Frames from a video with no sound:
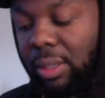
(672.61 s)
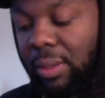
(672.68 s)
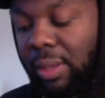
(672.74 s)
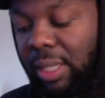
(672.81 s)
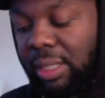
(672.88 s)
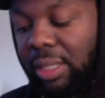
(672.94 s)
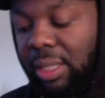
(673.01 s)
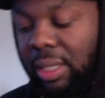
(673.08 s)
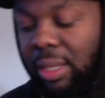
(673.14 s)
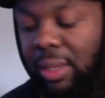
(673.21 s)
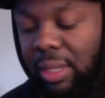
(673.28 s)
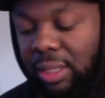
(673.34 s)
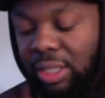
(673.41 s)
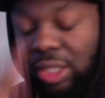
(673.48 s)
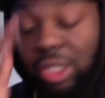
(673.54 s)

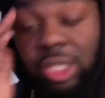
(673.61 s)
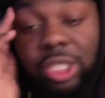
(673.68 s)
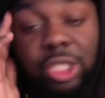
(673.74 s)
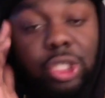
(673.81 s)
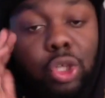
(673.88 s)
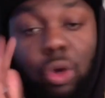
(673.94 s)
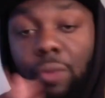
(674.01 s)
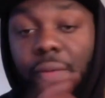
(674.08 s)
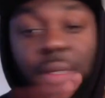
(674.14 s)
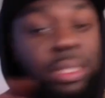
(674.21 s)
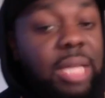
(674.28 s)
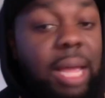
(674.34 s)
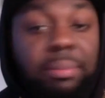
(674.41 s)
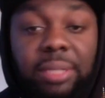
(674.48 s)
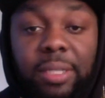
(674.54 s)
Let's just go over the
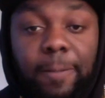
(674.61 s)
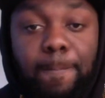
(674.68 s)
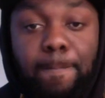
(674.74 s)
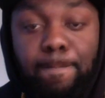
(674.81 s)
top team.